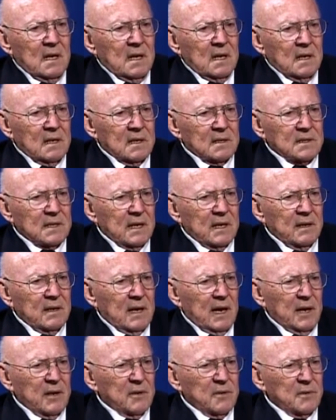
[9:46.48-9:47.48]
because
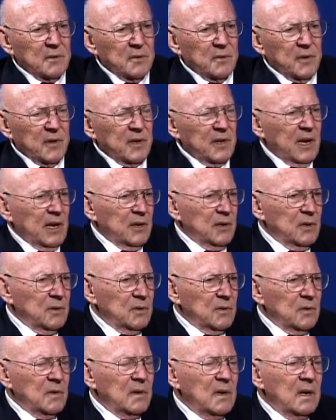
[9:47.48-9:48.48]
I don't know that they
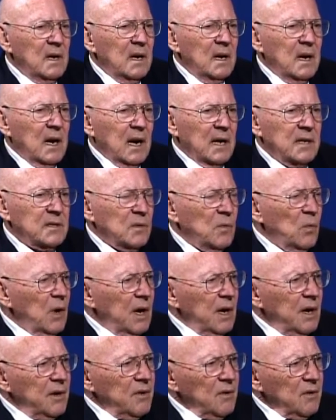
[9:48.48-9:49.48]
knew. I said, why
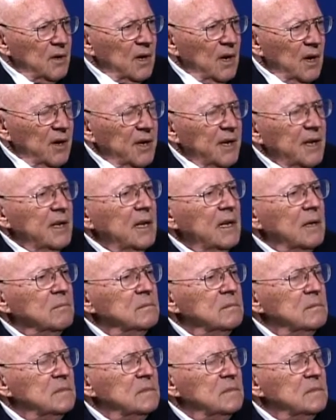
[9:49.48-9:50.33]
are you guarding him?